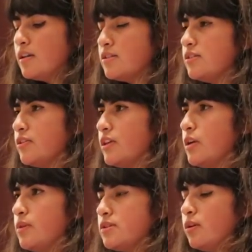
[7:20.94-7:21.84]
Since the
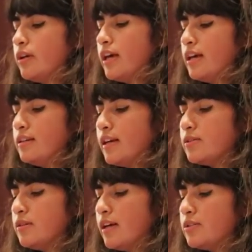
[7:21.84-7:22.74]
theater was located
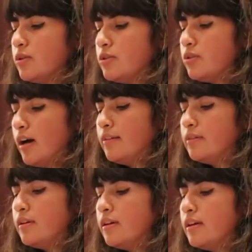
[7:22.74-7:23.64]
next to Lakeshore Drive,
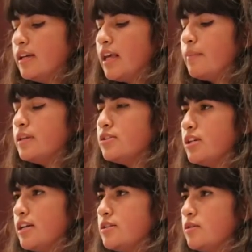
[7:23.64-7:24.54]
it gave me the
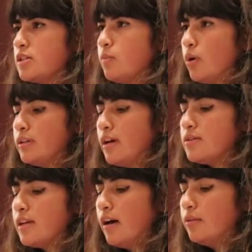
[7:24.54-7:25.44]
chance to explore
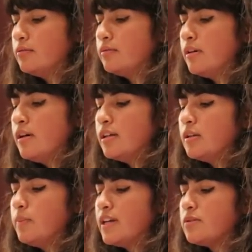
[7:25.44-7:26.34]
downtown,
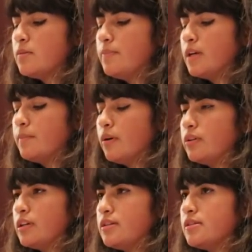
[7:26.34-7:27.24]
the place with big
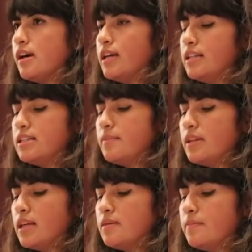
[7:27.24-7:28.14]
buildings and
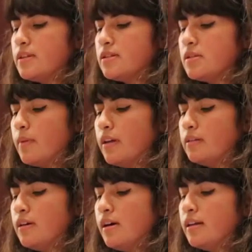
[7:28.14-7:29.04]
intimidating
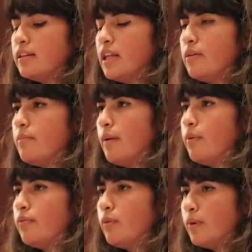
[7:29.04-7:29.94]
businessmen that I
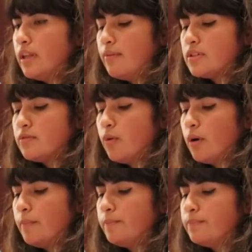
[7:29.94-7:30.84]
remember from when I was four.